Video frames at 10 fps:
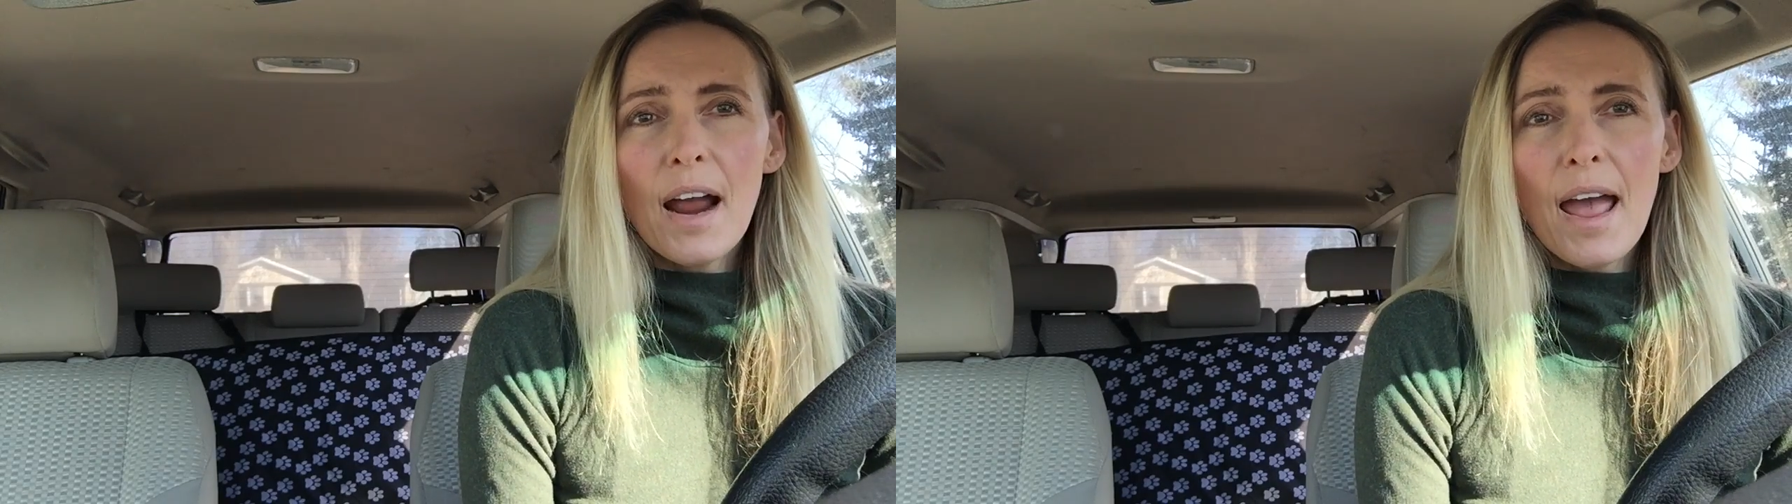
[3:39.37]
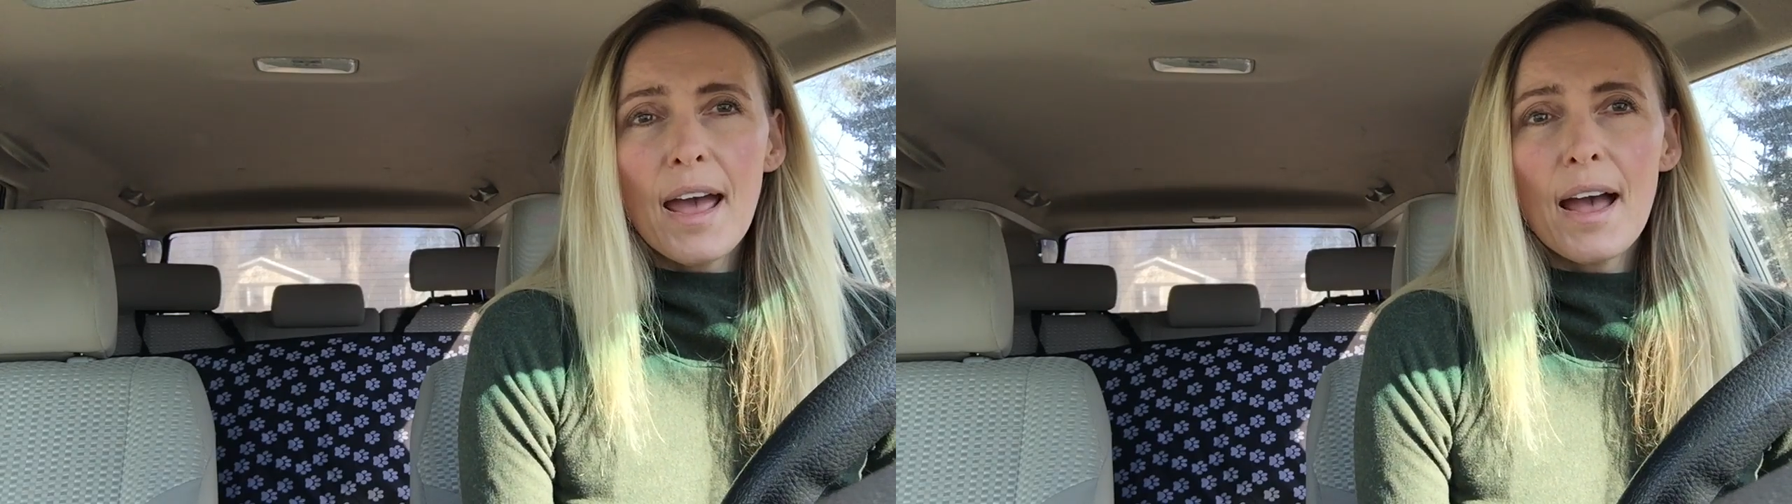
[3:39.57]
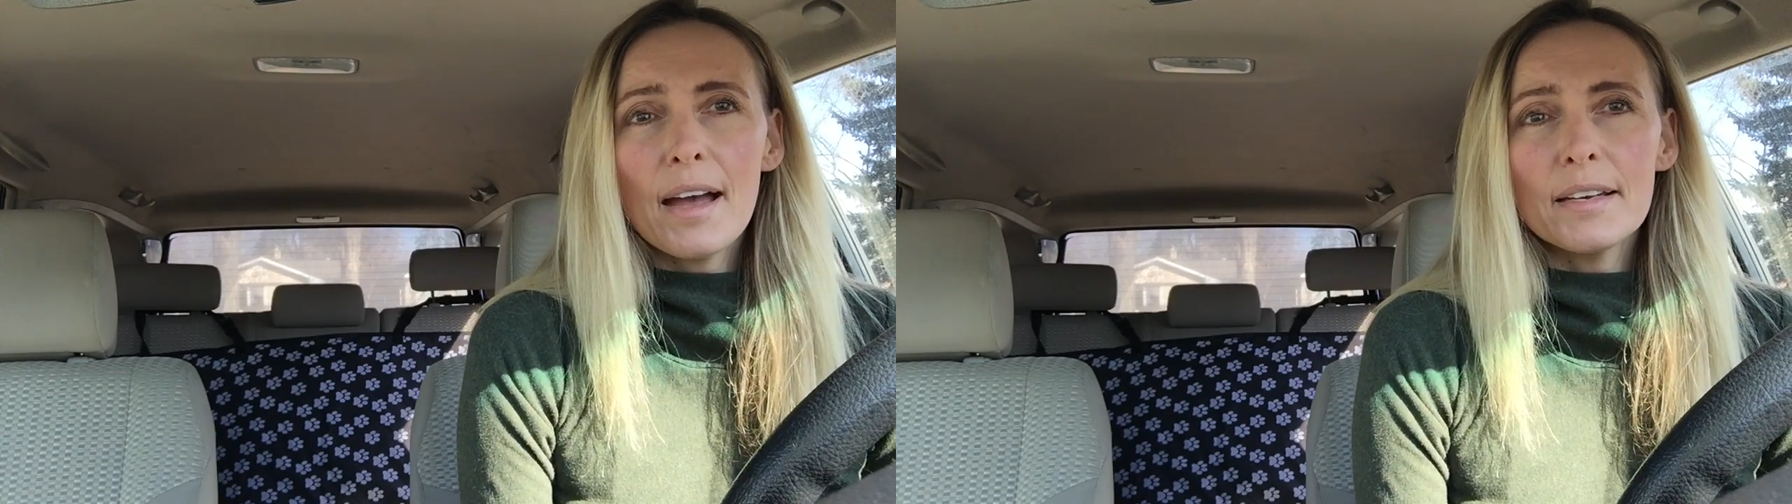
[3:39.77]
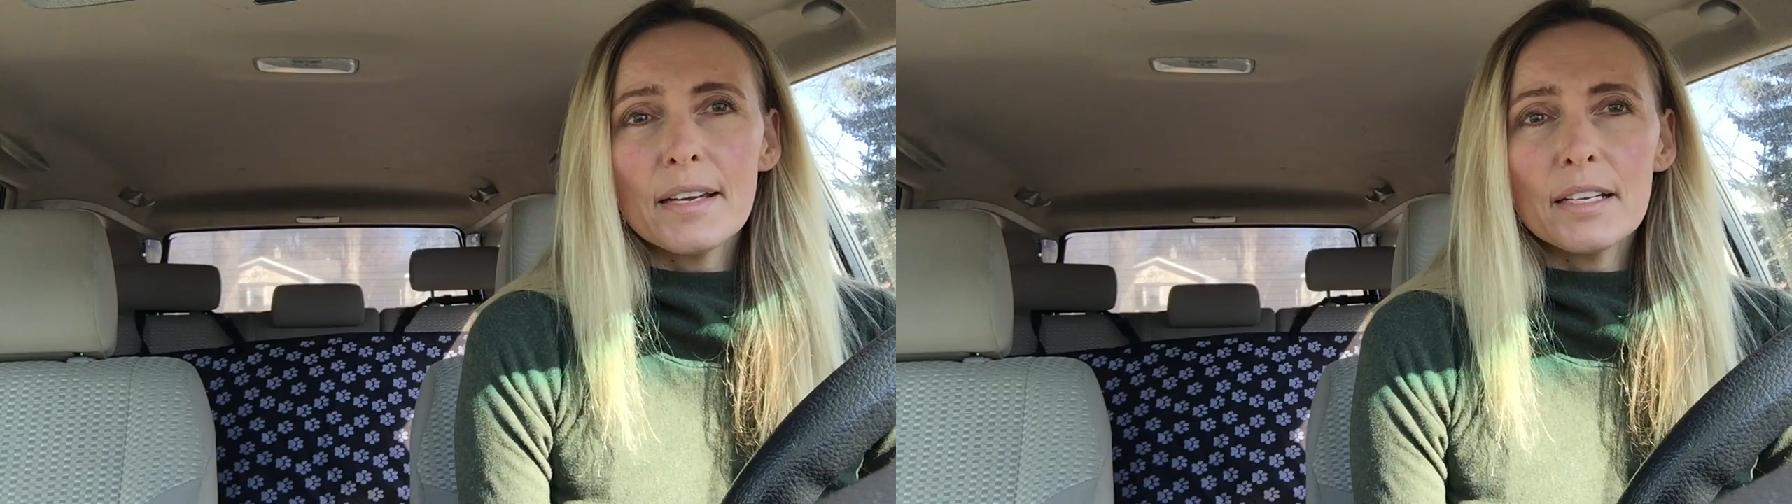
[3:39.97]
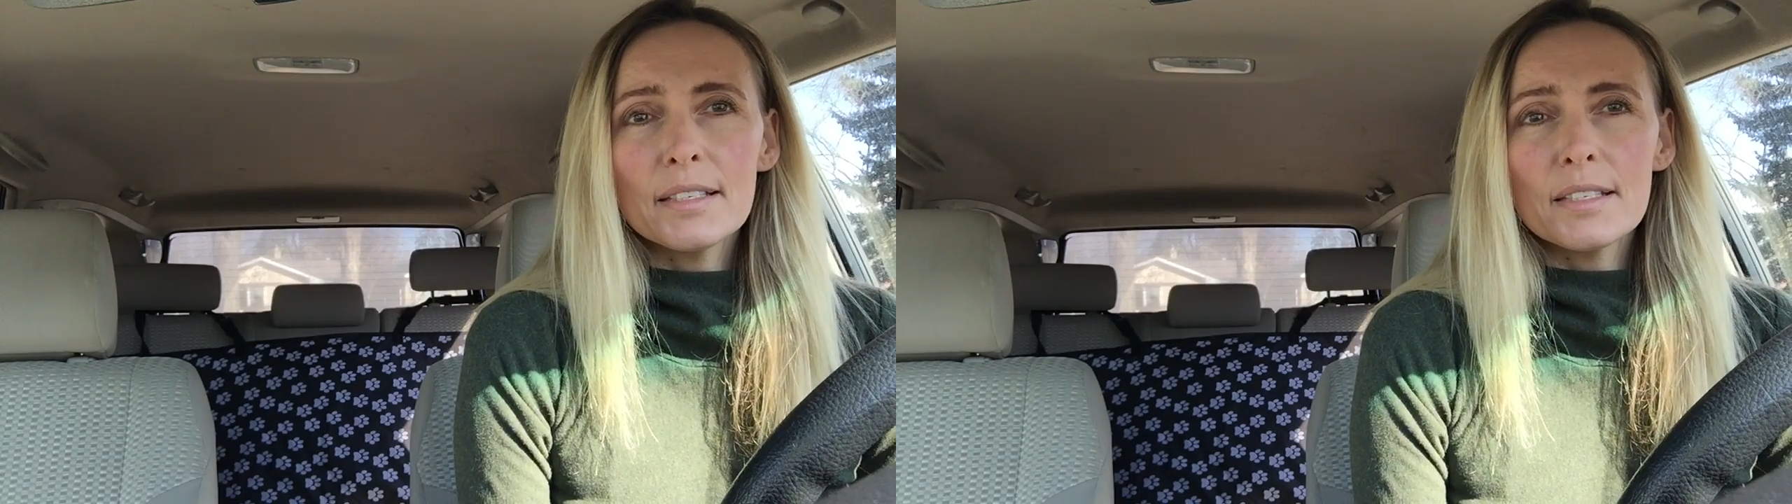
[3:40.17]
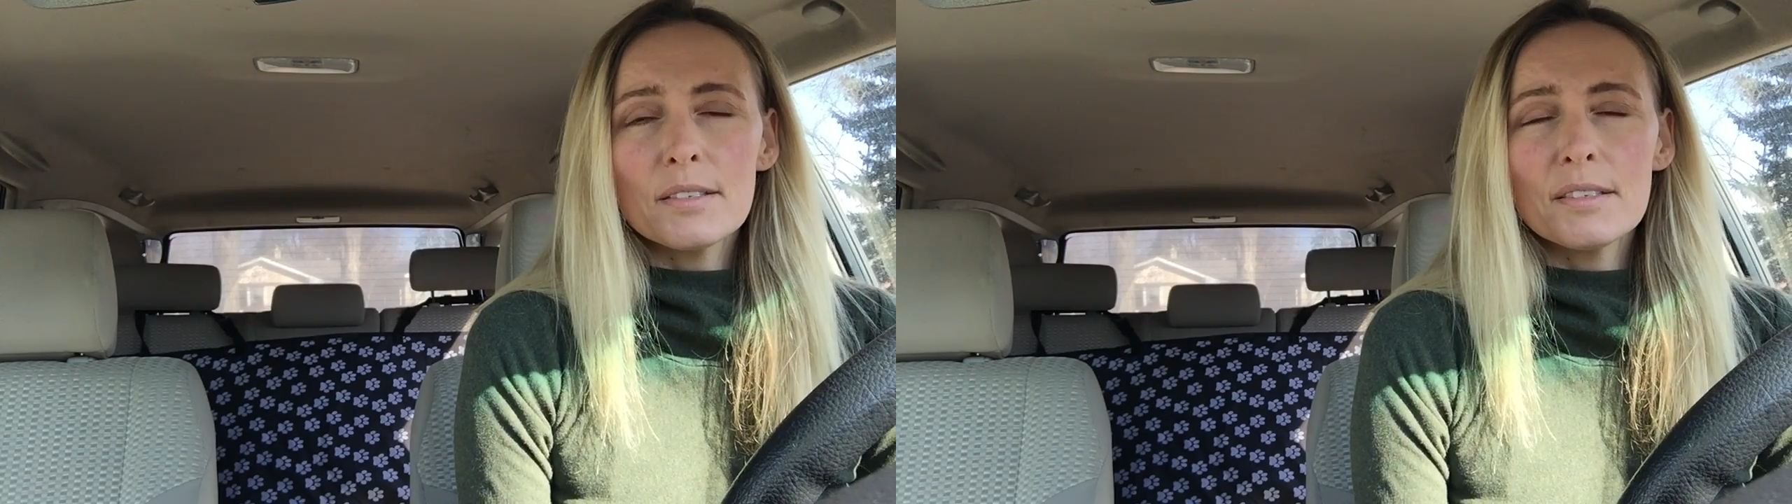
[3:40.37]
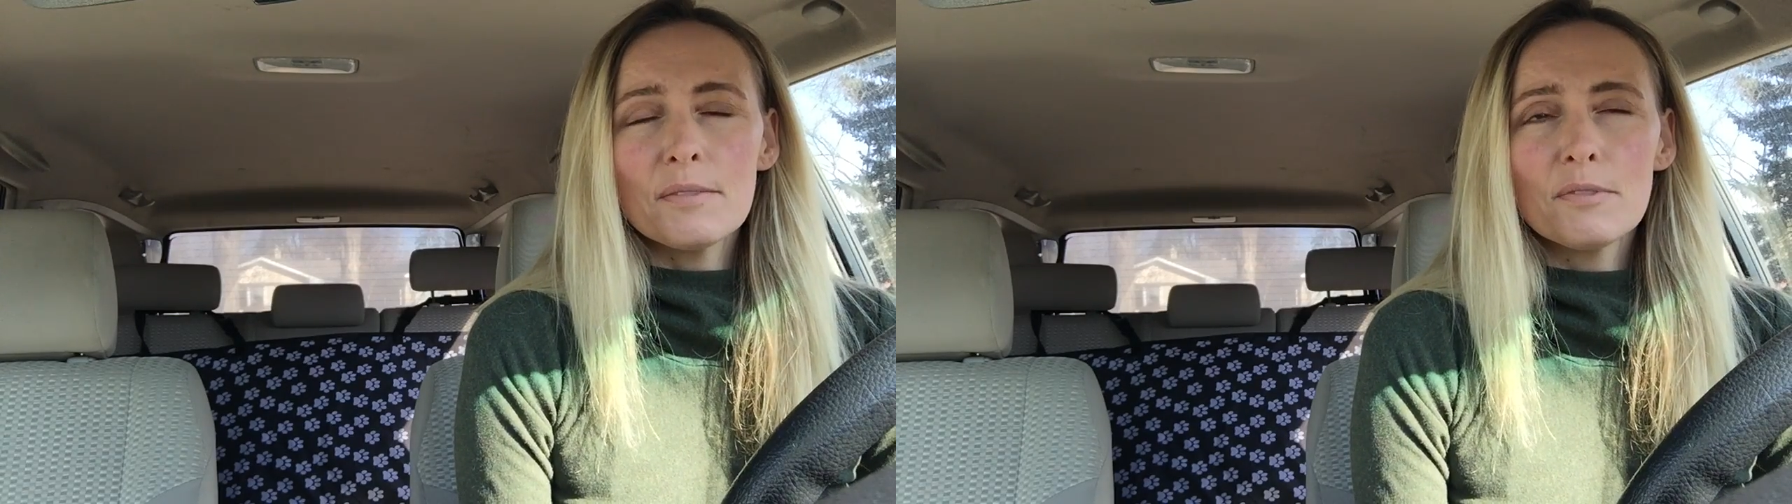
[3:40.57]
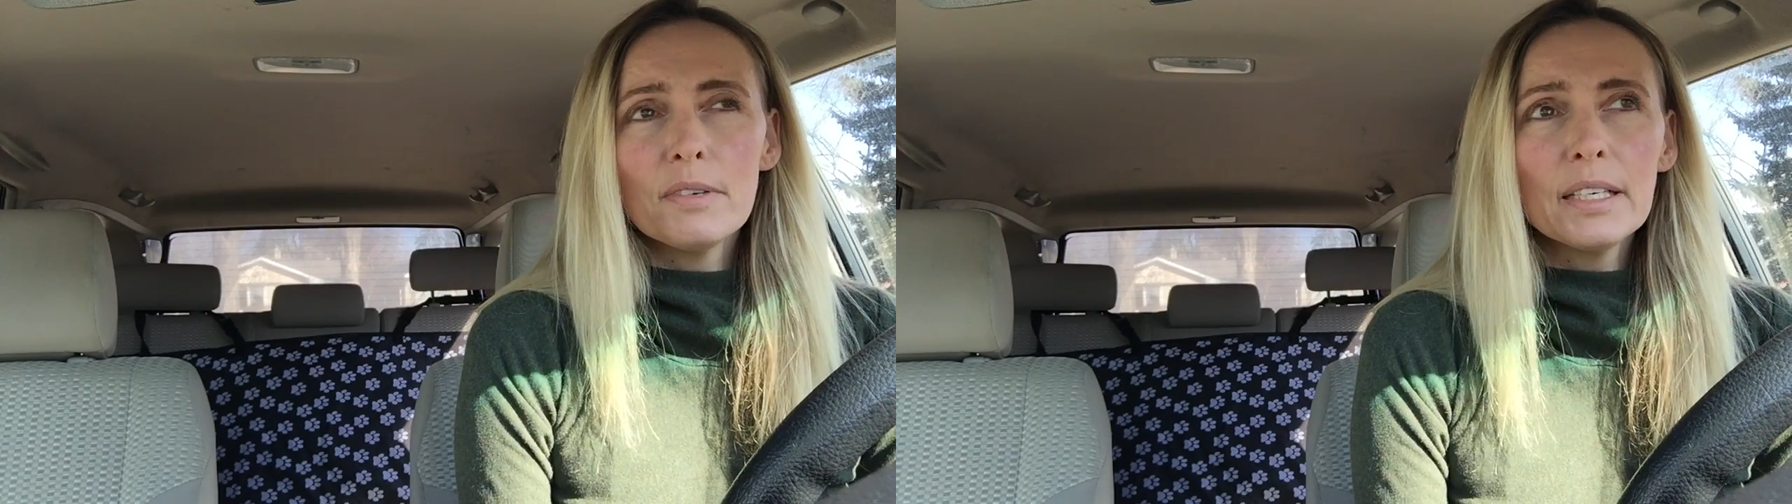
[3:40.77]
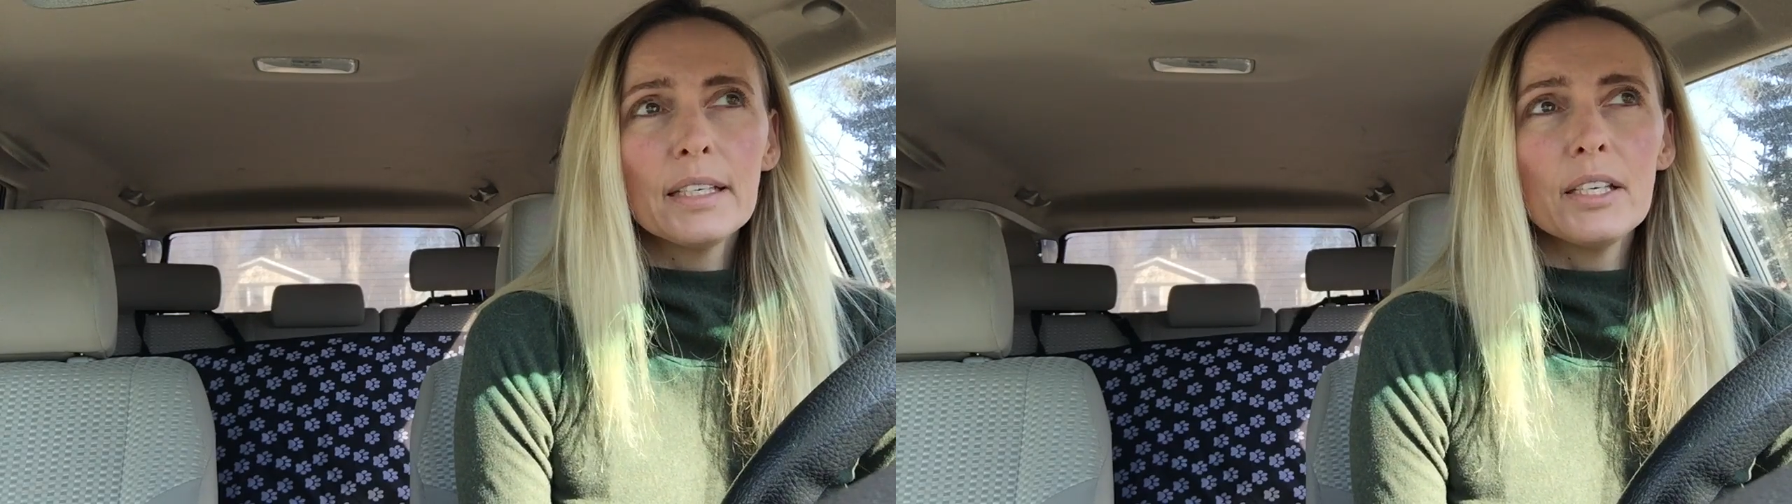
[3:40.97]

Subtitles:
And it's really,